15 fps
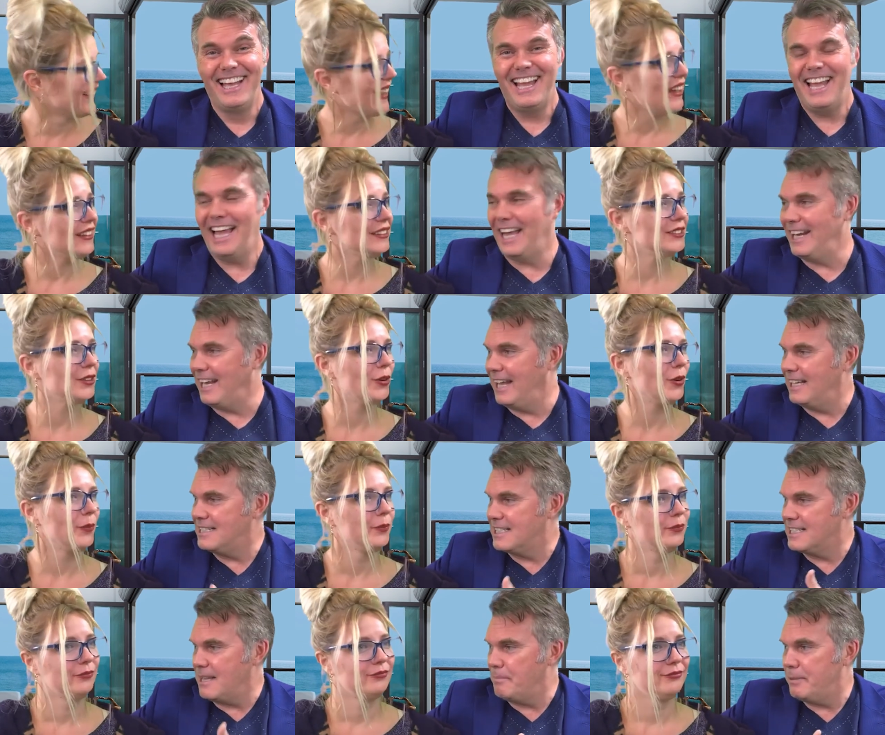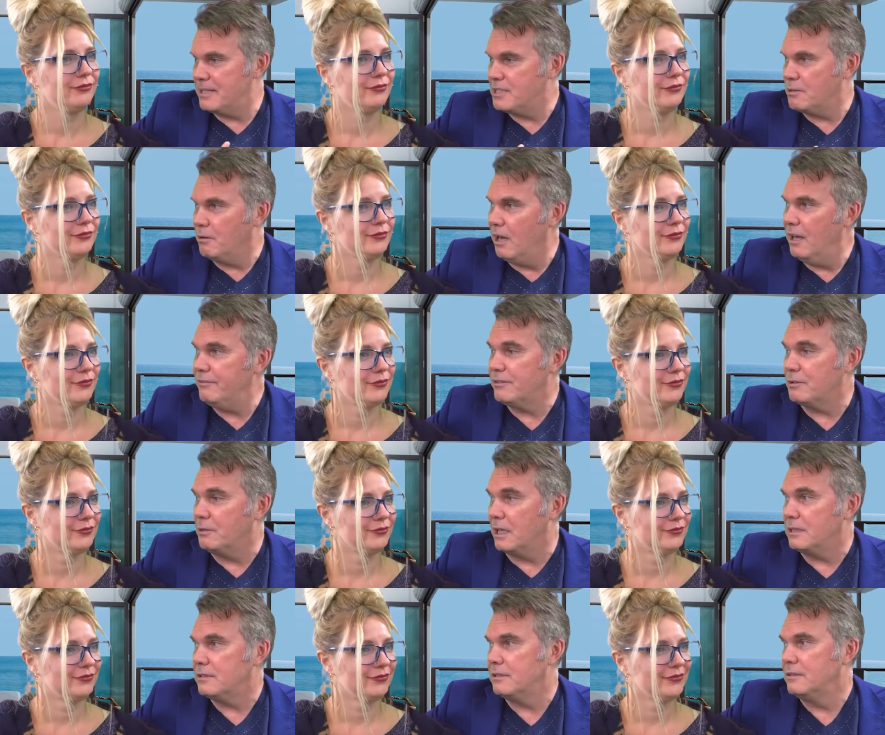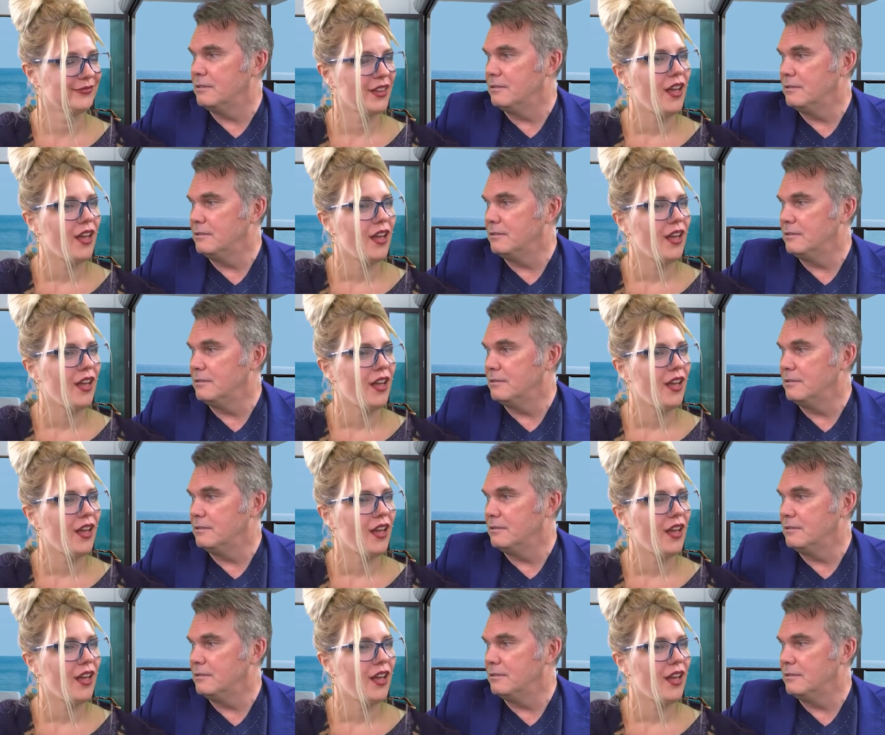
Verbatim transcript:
Speaker 1: and does that piss you off or what?